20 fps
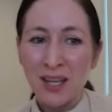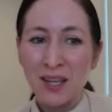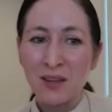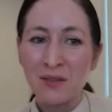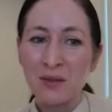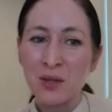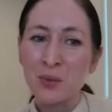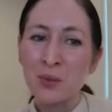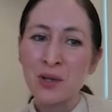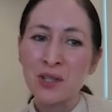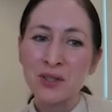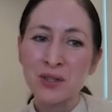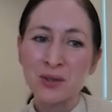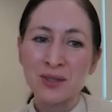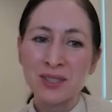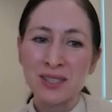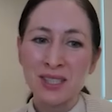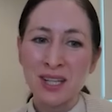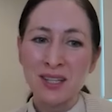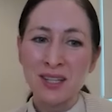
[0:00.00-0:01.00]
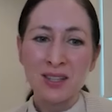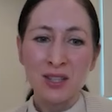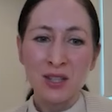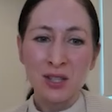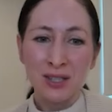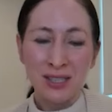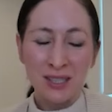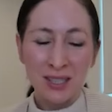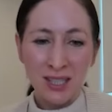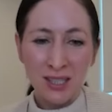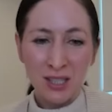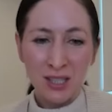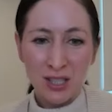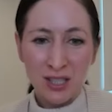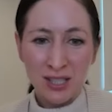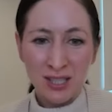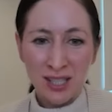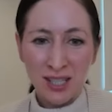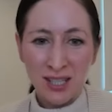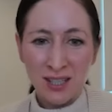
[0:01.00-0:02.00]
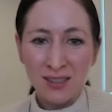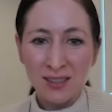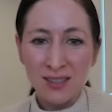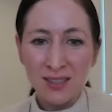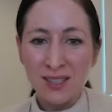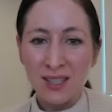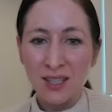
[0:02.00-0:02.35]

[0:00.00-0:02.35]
If you want to strengthen your strategy skills,